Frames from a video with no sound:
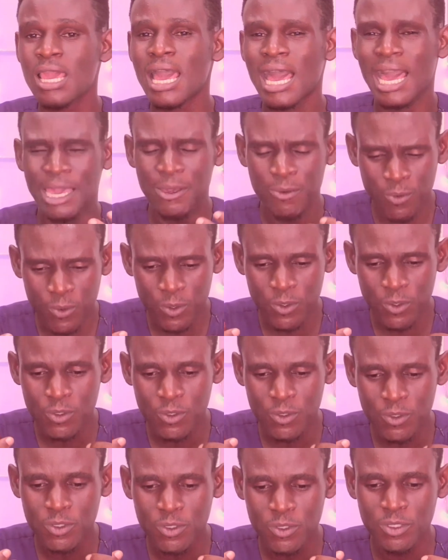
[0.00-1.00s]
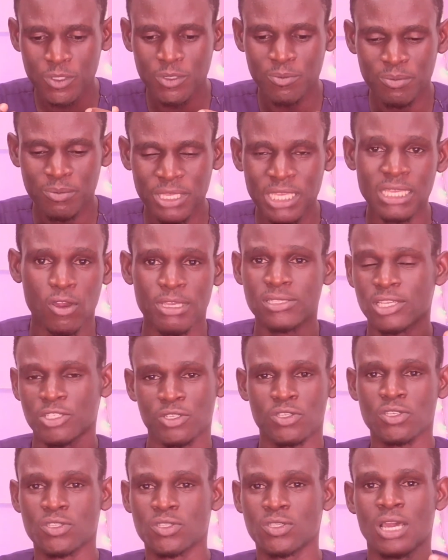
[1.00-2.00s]
I would be in the comment
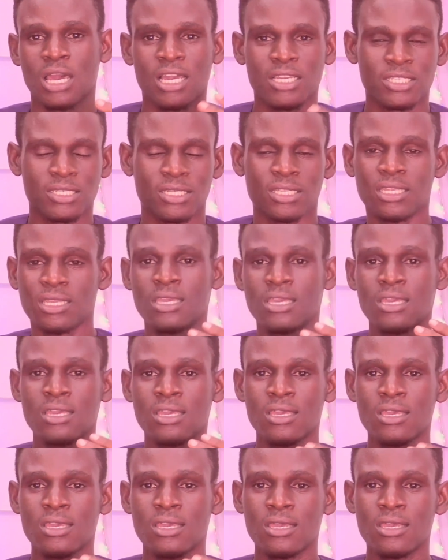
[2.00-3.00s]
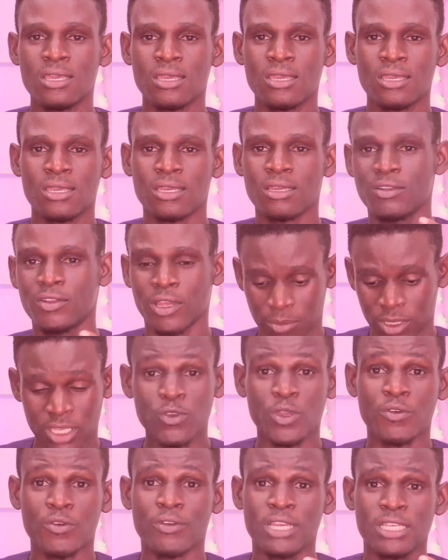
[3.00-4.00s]
sections to actually um, give
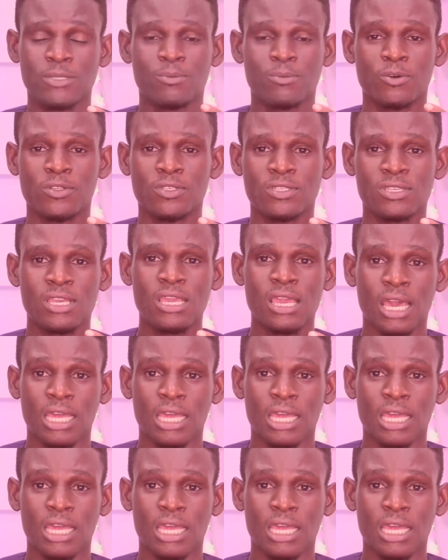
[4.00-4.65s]
you a response.